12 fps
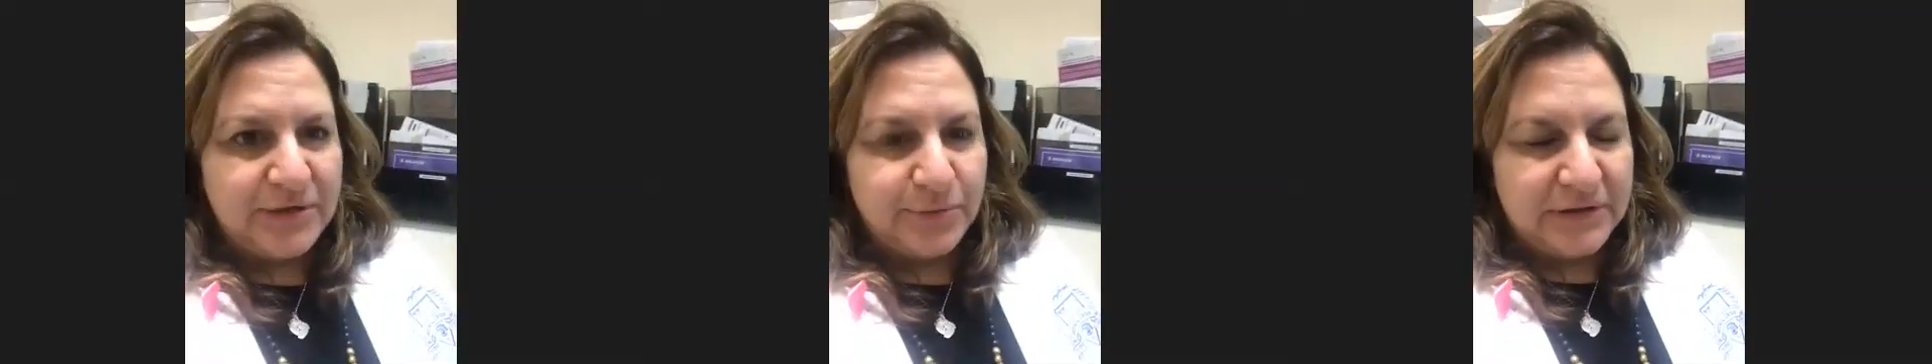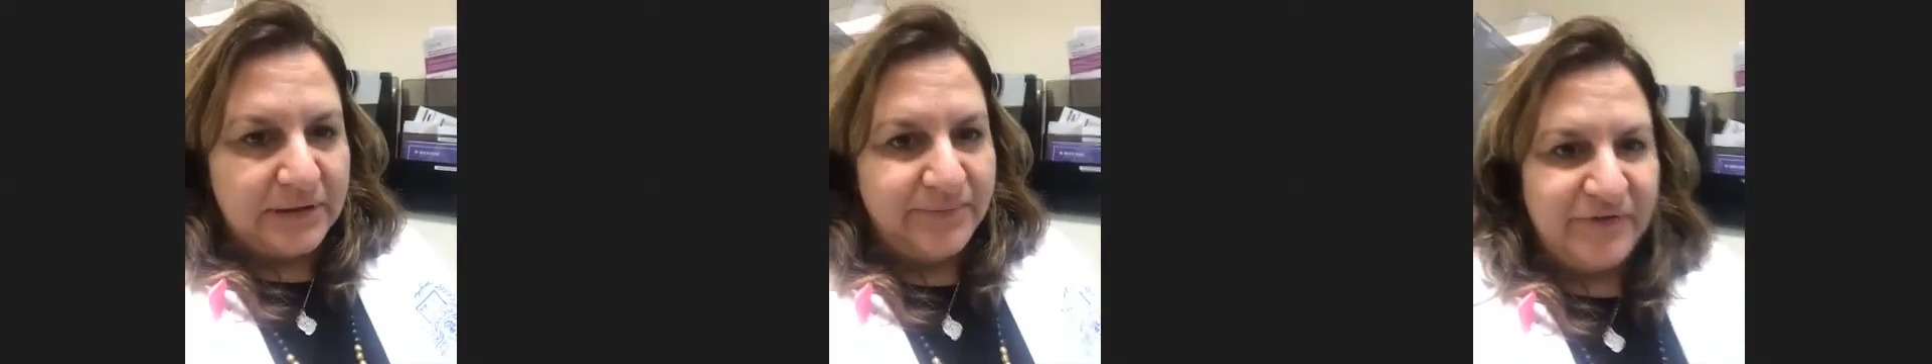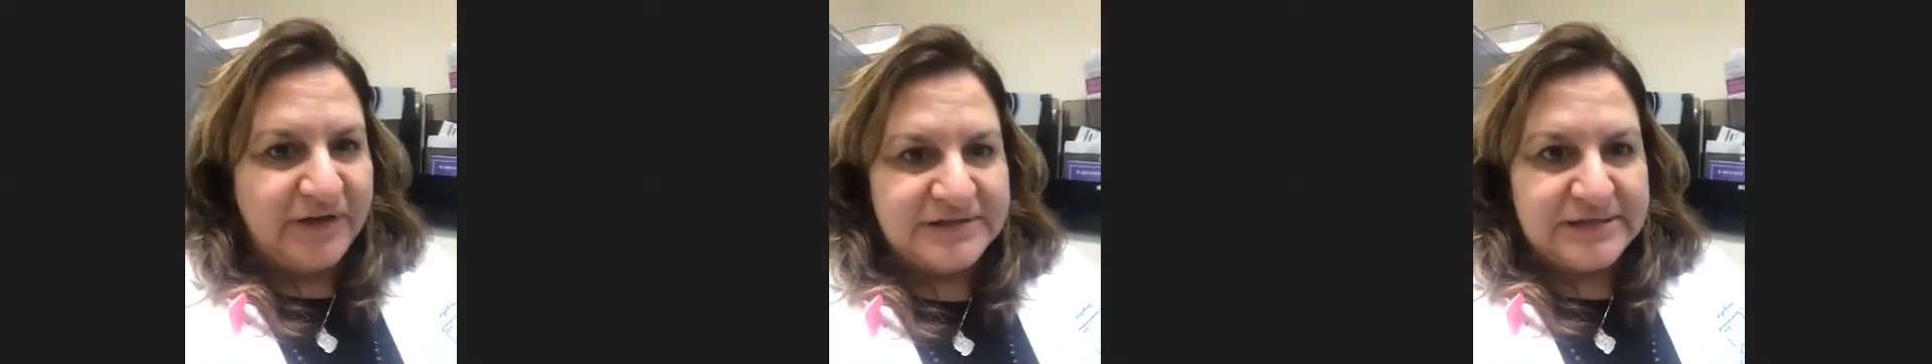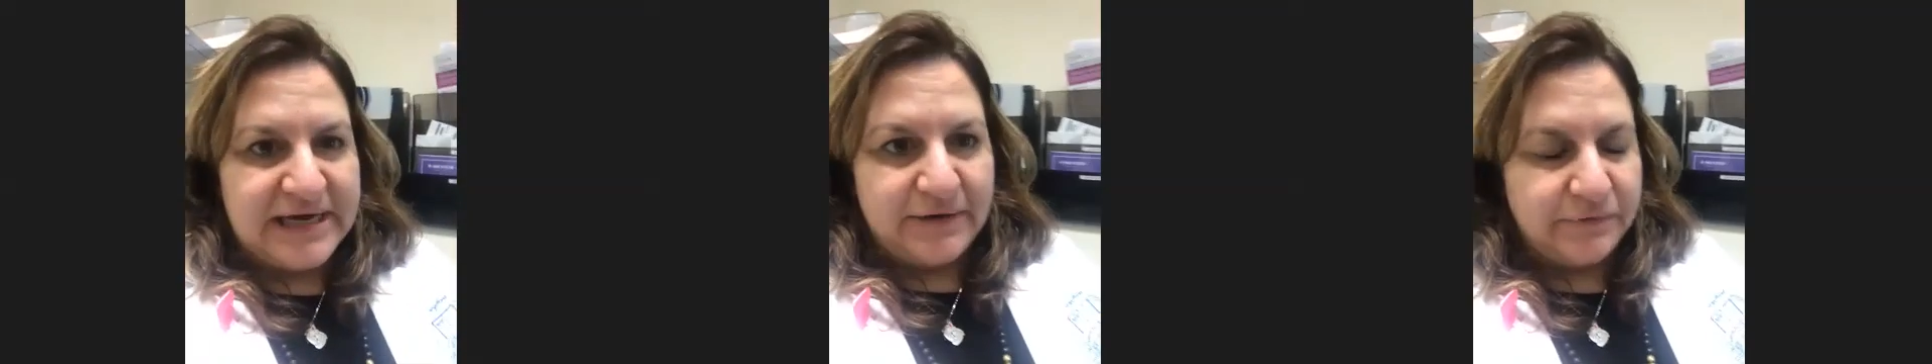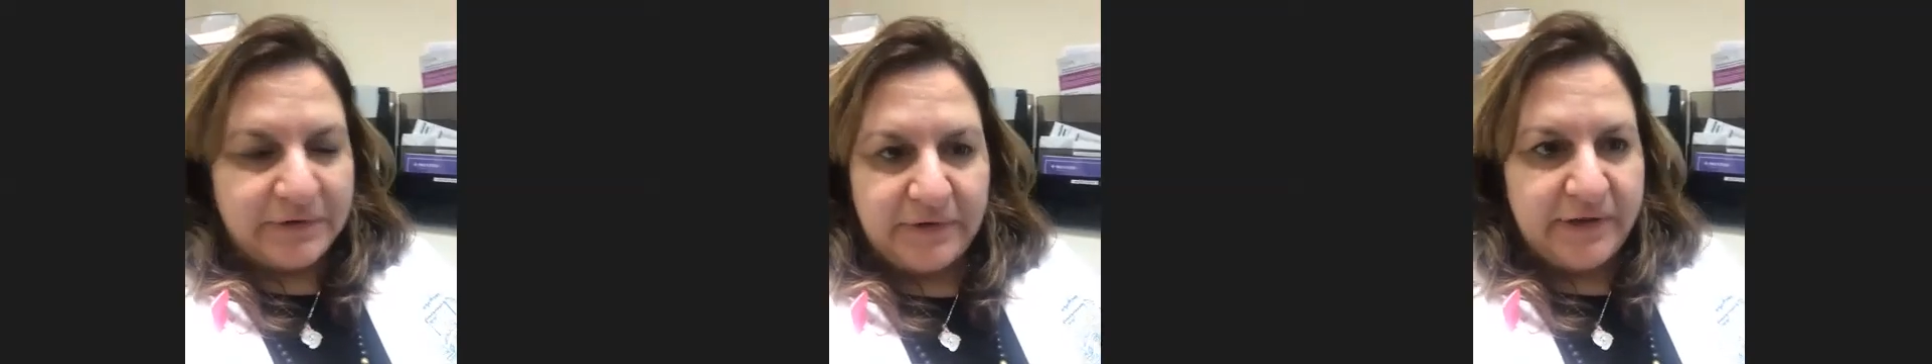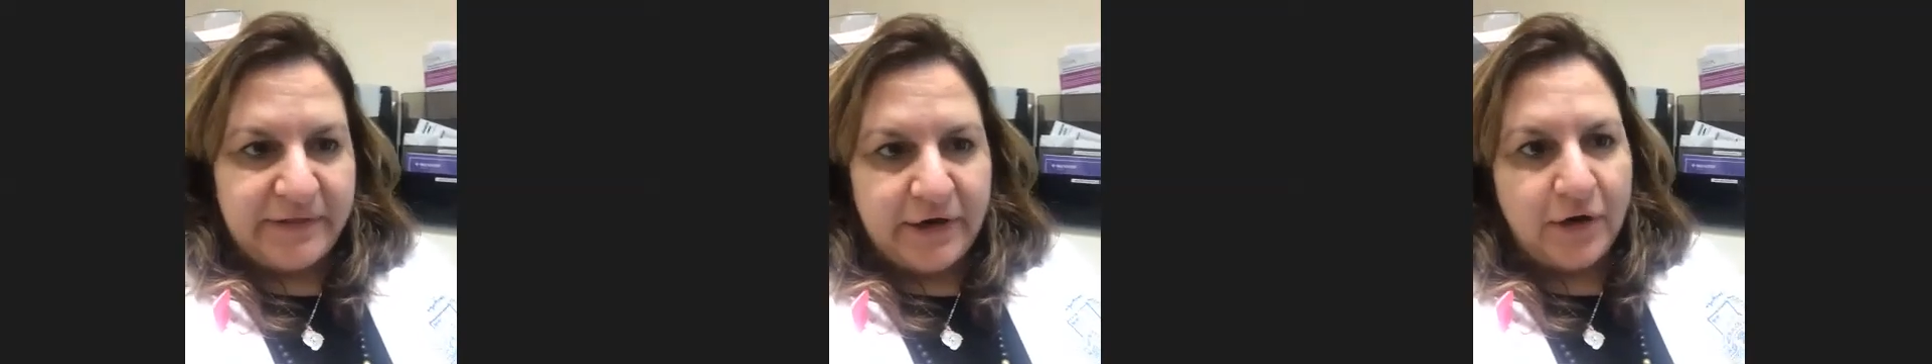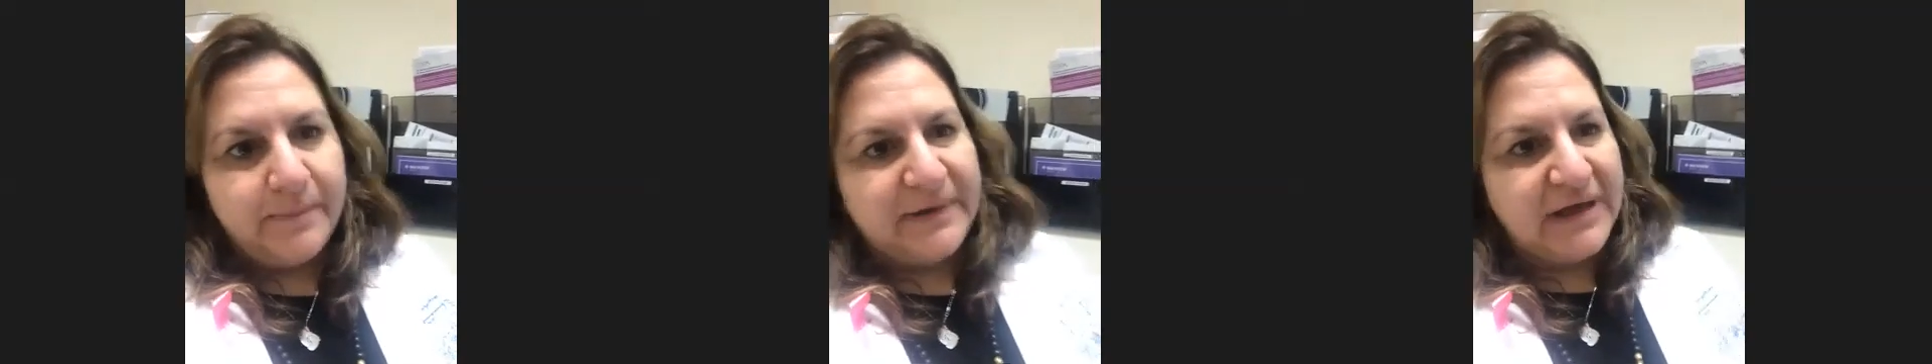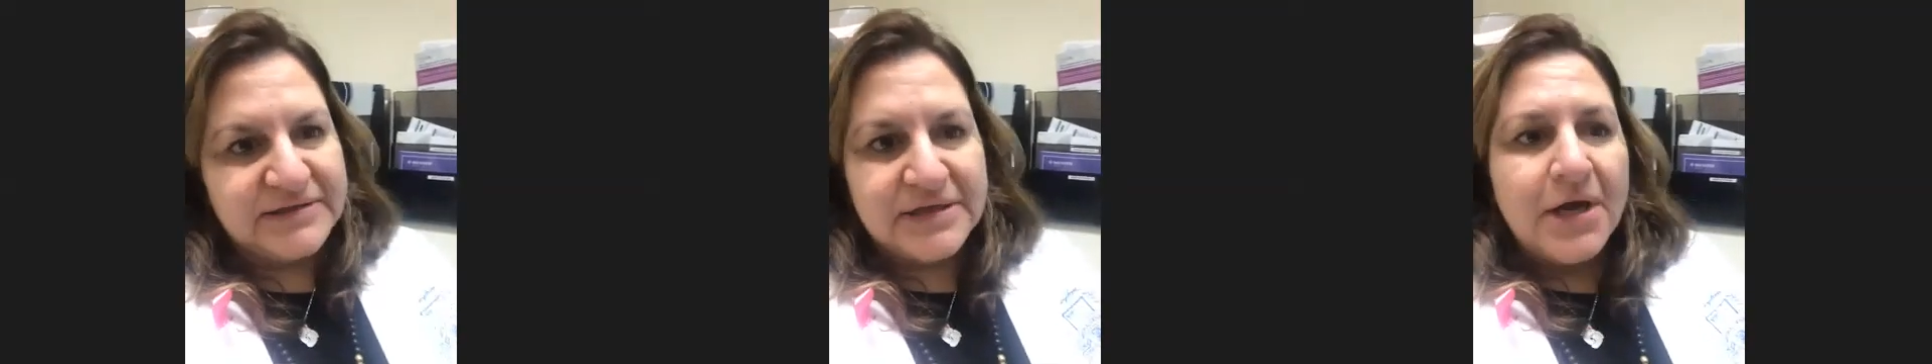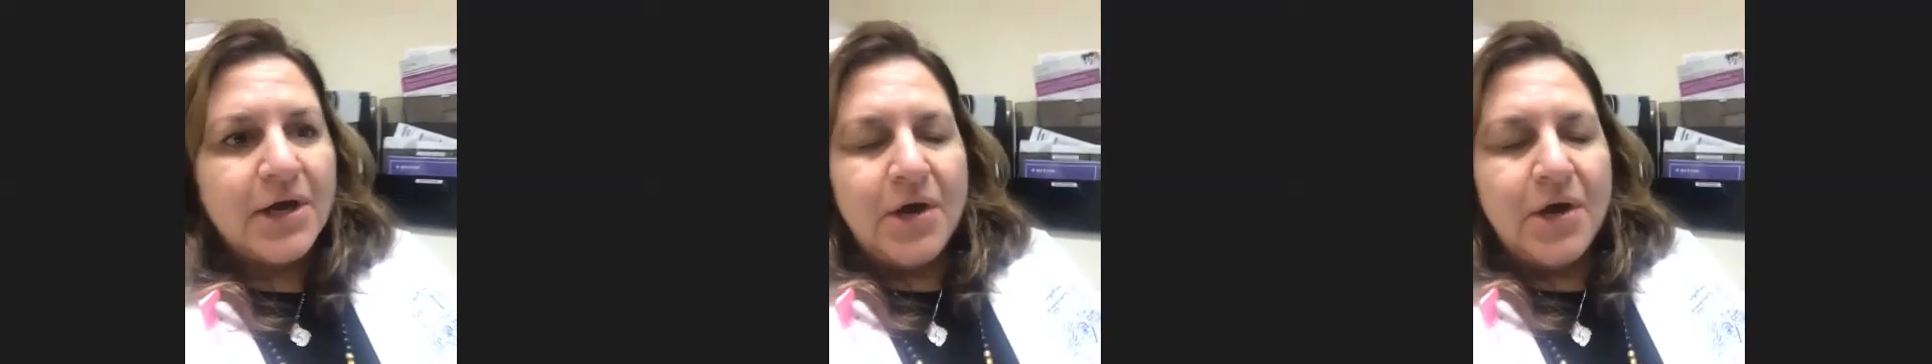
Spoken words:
with lympha is not really there because